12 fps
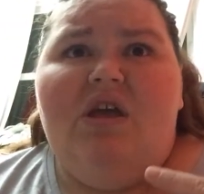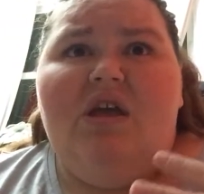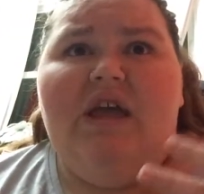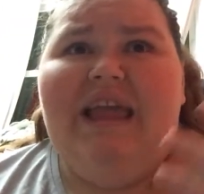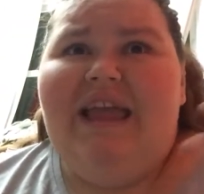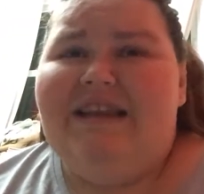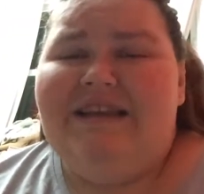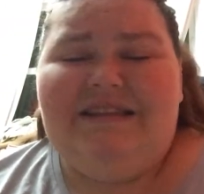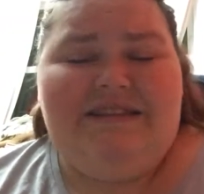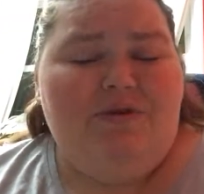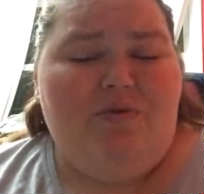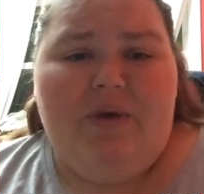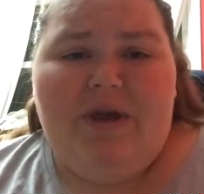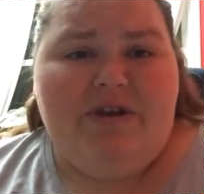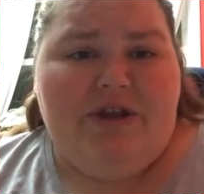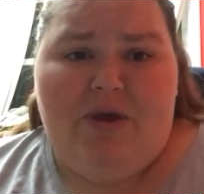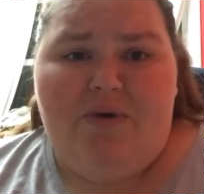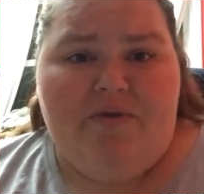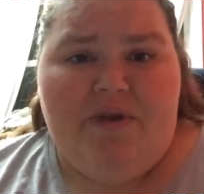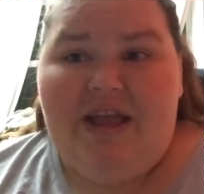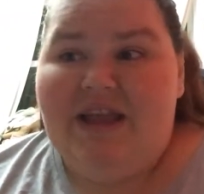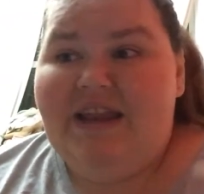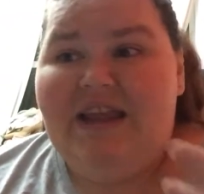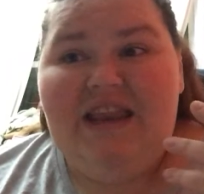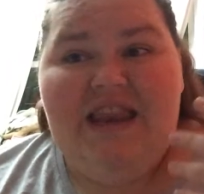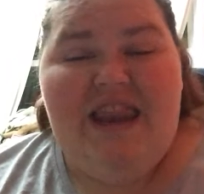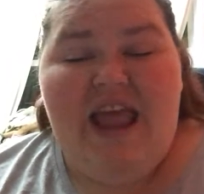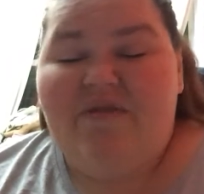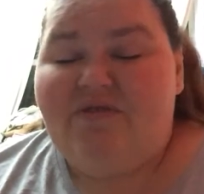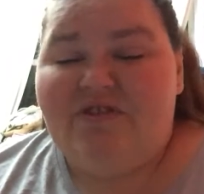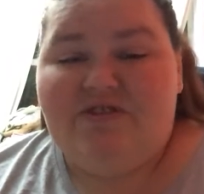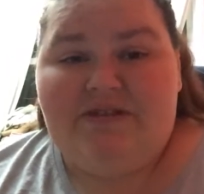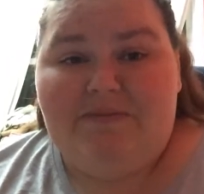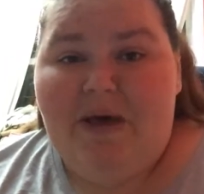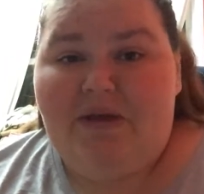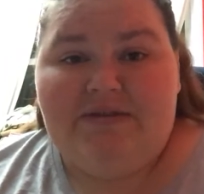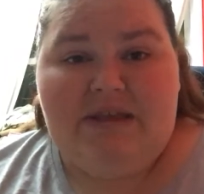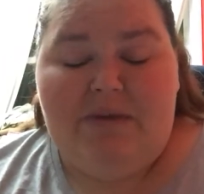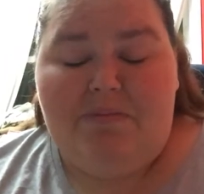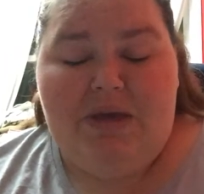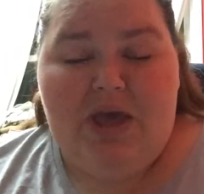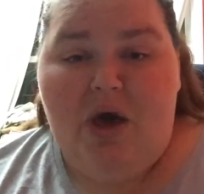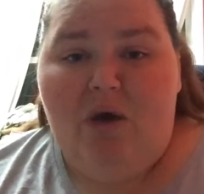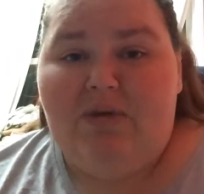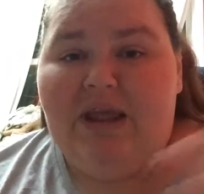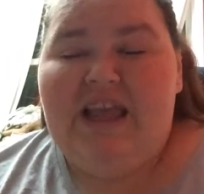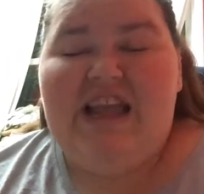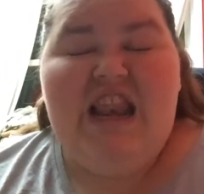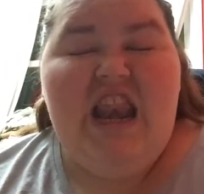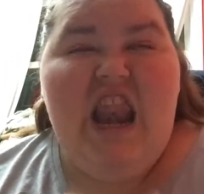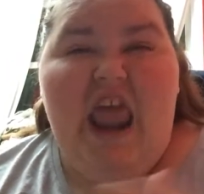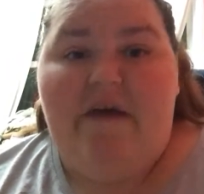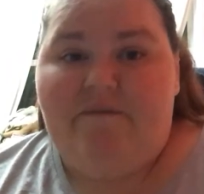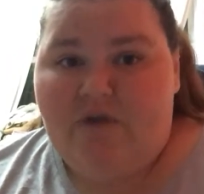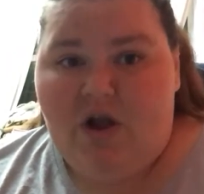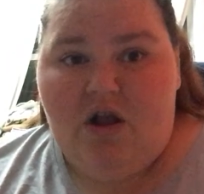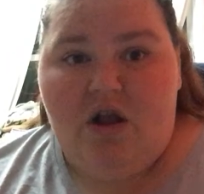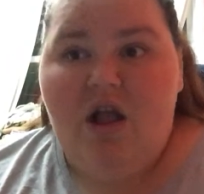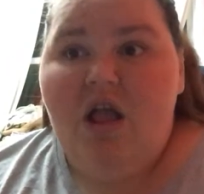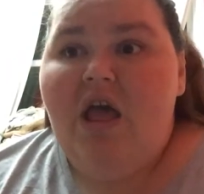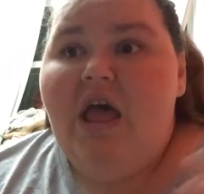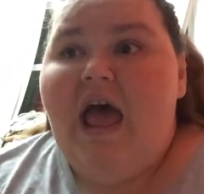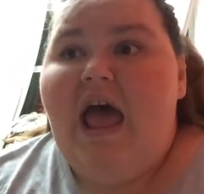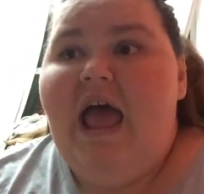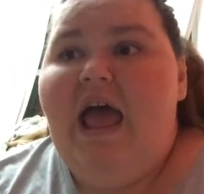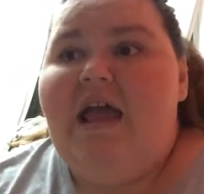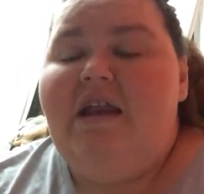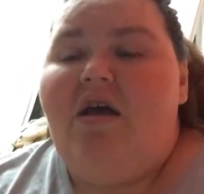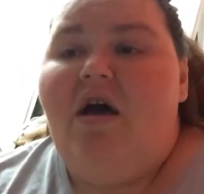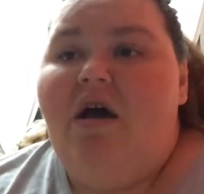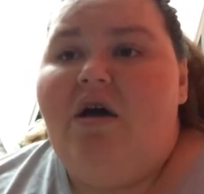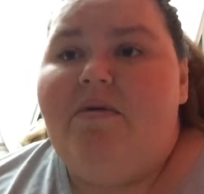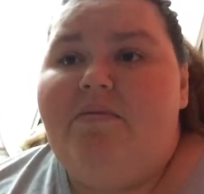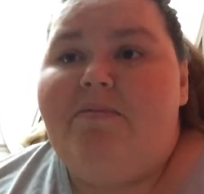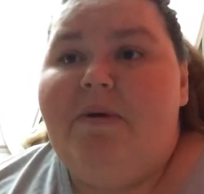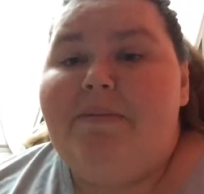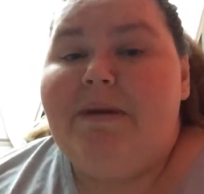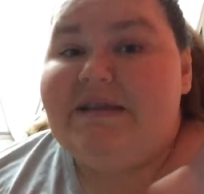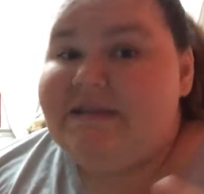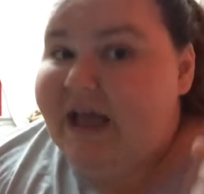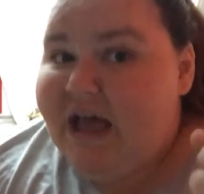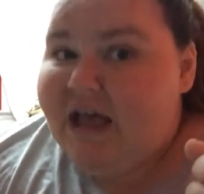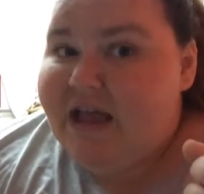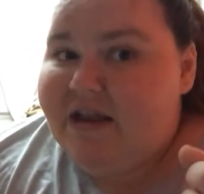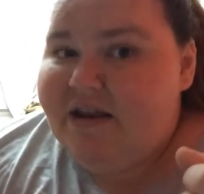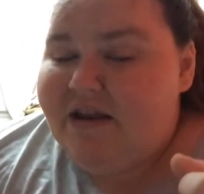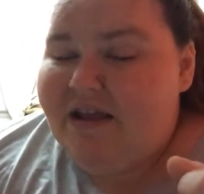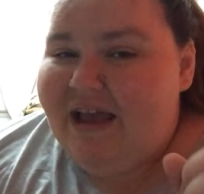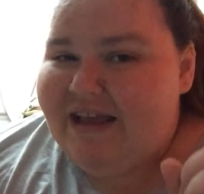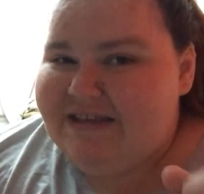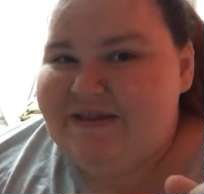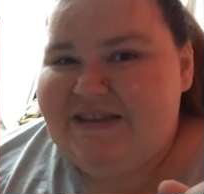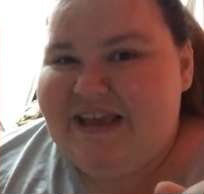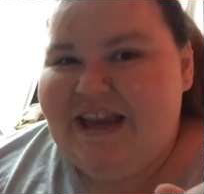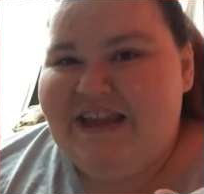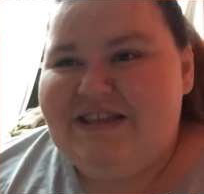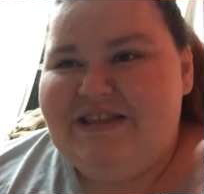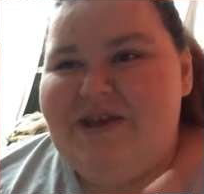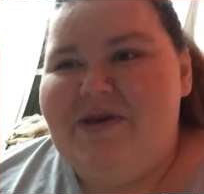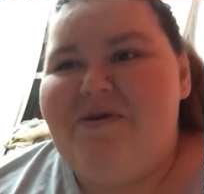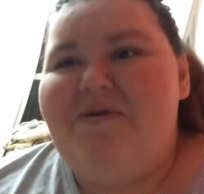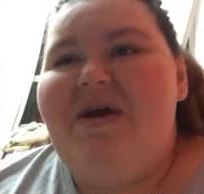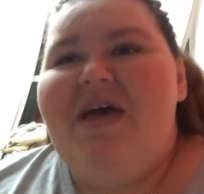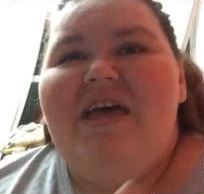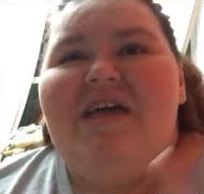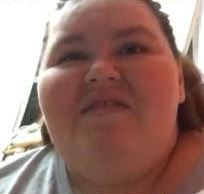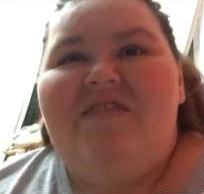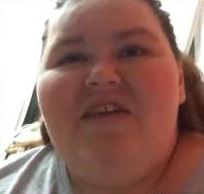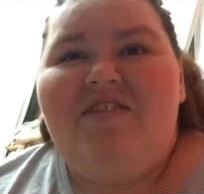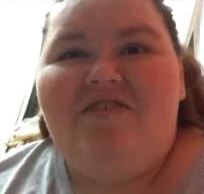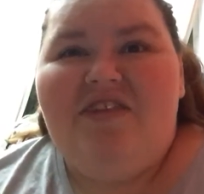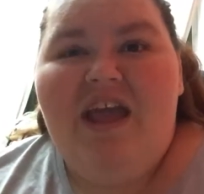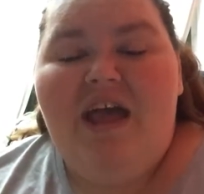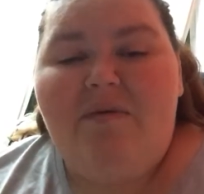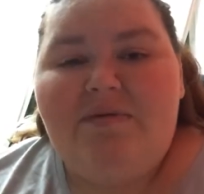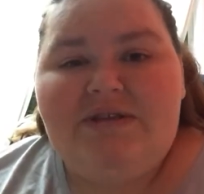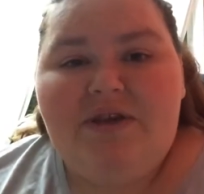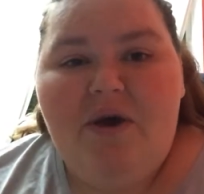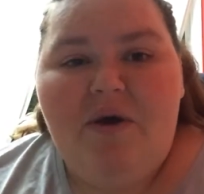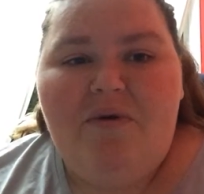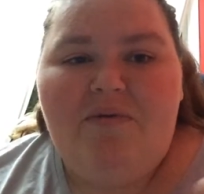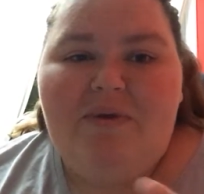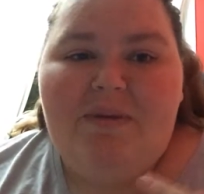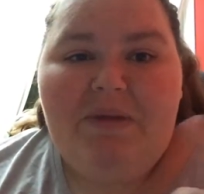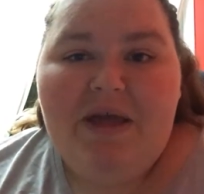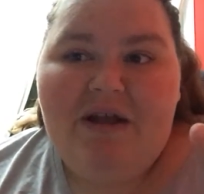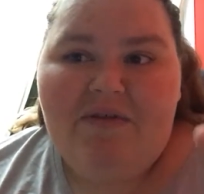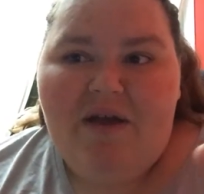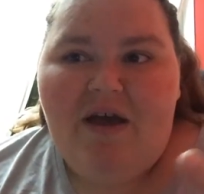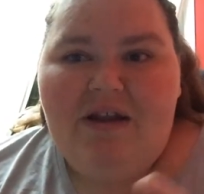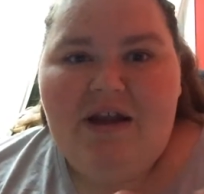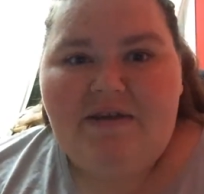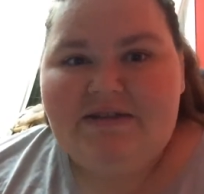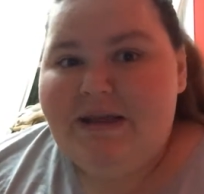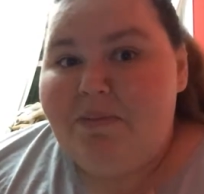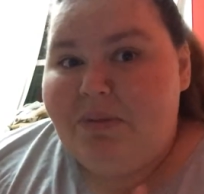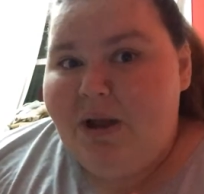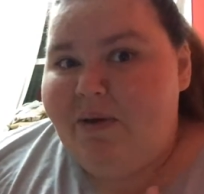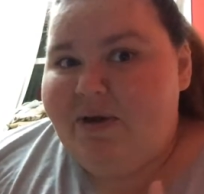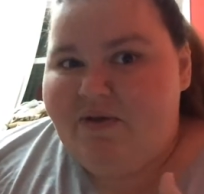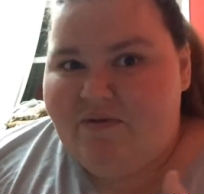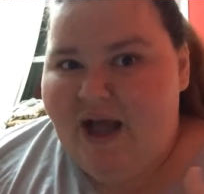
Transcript: he doesn't wear deodorant. And he never smells like B O. Like never. And um, but my son, as I was getting to, the other day I went to go, we play around and I was like blowing